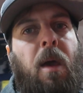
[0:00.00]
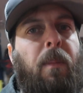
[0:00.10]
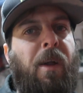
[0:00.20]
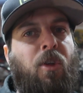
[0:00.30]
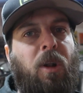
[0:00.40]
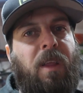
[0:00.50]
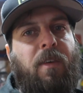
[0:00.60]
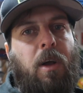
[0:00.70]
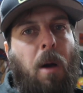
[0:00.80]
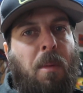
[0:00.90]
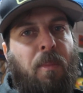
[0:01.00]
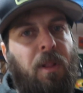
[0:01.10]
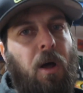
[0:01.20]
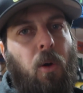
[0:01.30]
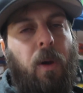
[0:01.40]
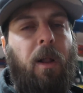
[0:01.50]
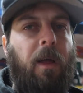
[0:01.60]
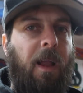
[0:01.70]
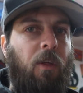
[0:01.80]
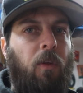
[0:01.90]
make sure to leave a comment below and I'll
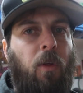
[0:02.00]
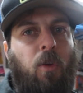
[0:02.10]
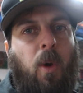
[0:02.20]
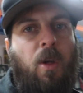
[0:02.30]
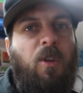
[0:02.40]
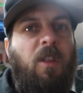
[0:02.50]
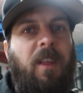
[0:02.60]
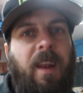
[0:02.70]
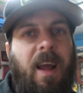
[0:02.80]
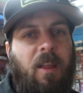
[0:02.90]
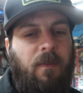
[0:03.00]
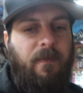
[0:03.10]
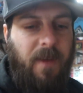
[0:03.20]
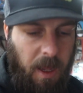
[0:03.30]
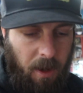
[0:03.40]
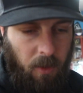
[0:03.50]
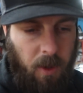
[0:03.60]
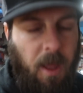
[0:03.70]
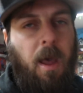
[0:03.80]
answer those questions in the next video.